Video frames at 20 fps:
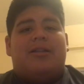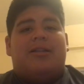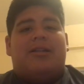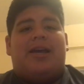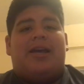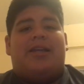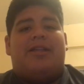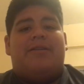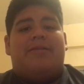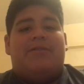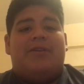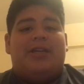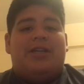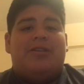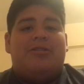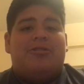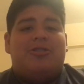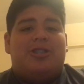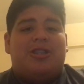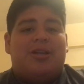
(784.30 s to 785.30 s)
Like the
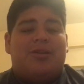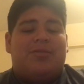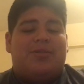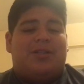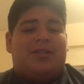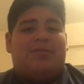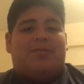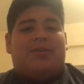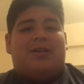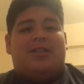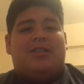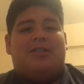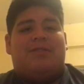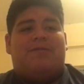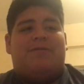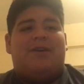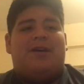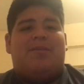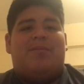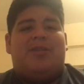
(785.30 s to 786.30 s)
video, share with your friends
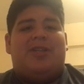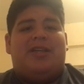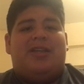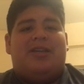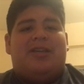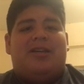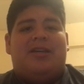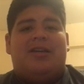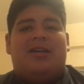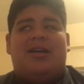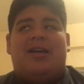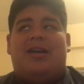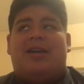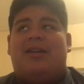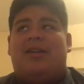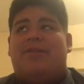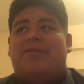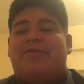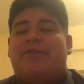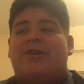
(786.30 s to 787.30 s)
and family.
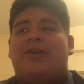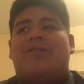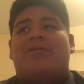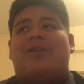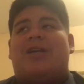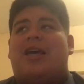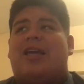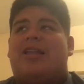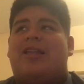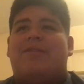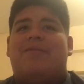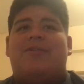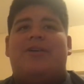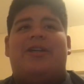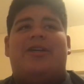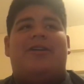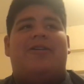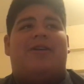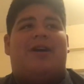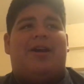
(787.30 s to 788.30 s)
And if you don't like the
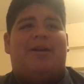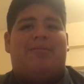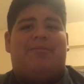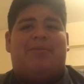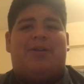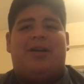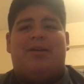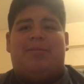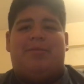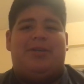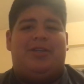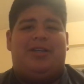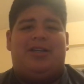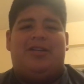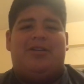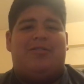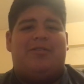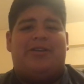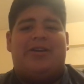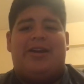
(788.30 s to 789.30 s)
video, I, I really
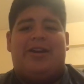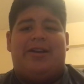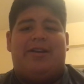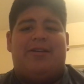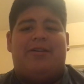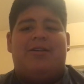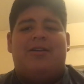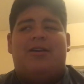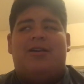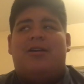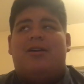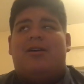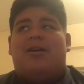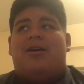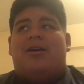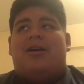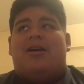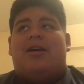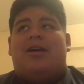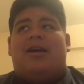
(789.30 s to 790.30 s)
don't care.
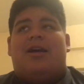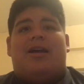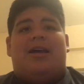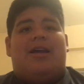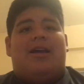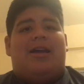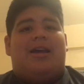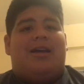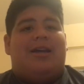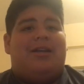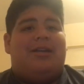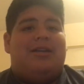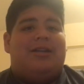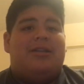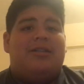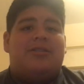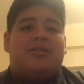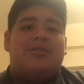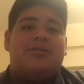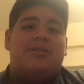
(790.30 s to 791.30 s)
And
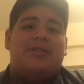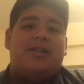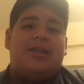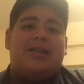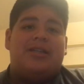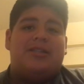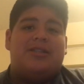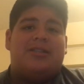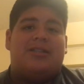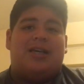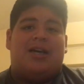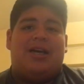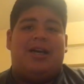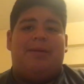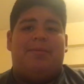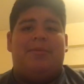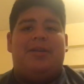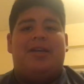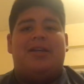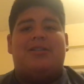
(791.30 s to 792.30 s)
until next
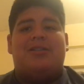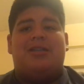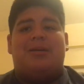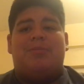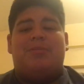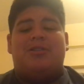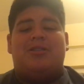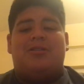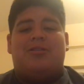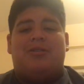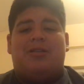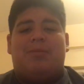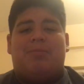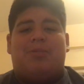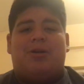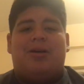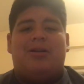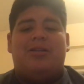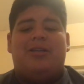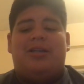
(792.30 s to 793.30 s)
time, next episode, and
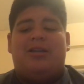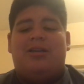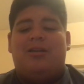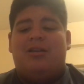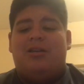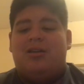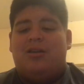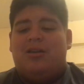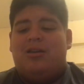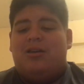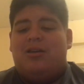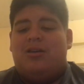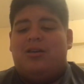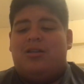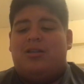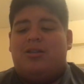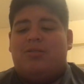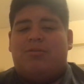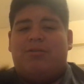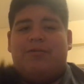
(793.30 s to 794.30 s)
probably
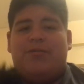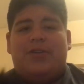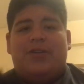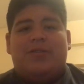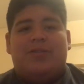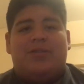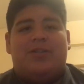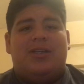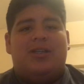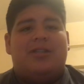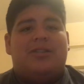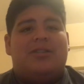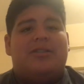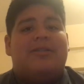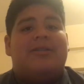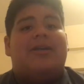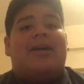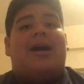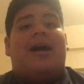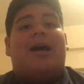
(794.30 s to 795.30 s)
the review of this,
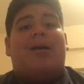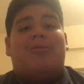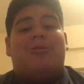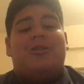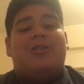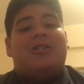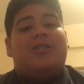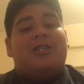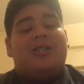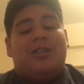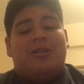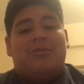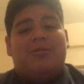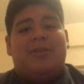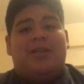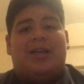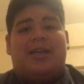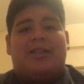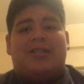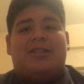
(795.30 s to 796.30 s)
I will see you
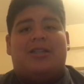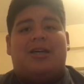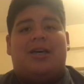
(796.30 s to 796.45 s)
next